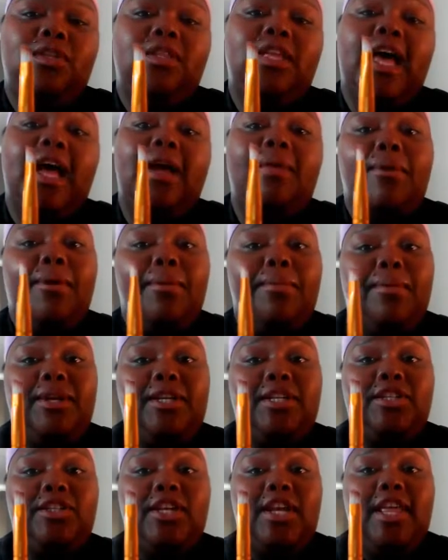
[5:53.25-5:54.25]
the eyebrow
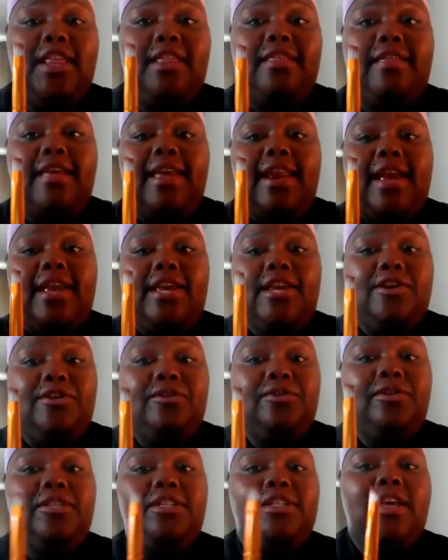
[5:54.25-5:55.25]
brush that I
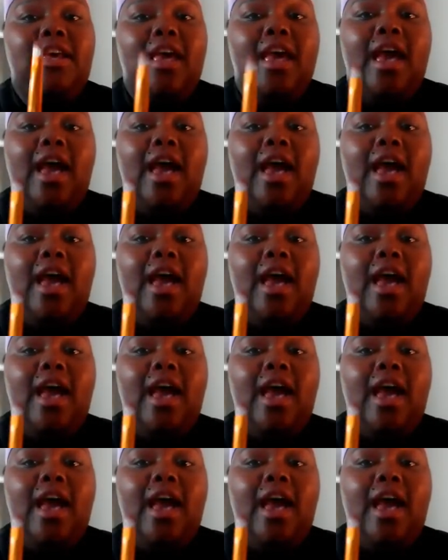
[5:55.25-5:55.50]
use.